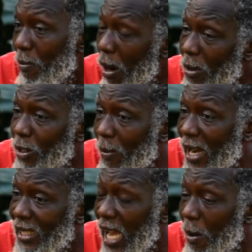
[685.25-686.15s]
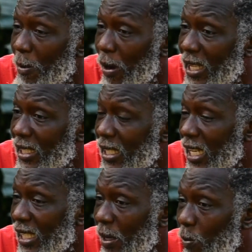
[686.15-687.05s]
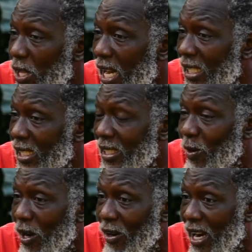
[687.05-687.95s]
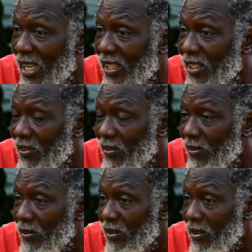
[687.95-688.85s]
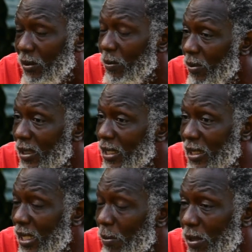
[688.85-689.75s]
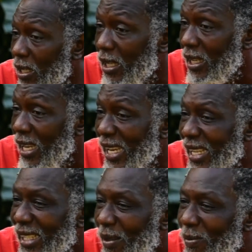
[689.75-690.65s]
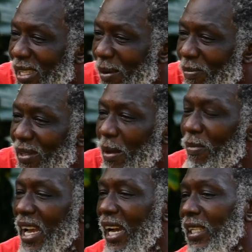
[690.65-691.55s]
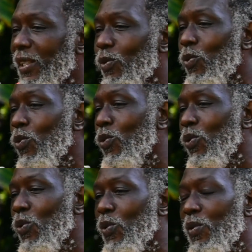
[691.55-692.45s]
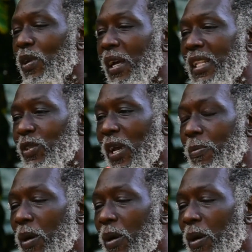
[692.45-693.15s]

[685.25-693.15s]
probably some of the time a politician them would have it so wrong, you know. Things of them kind of too, and that's why